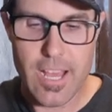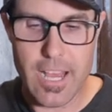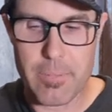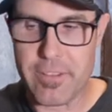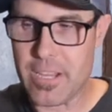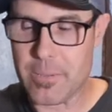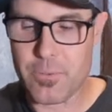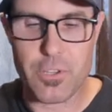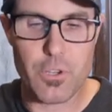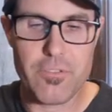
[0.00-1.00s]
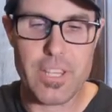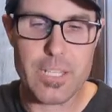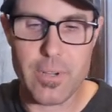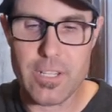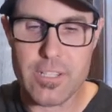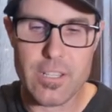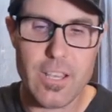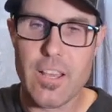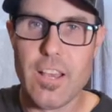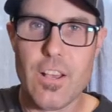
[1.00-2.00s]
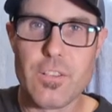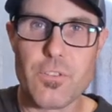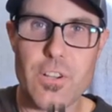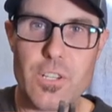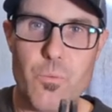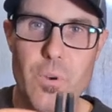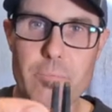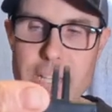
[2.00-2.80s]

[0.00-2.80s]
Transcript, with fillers: I believe it comes with two of these ones. So there's one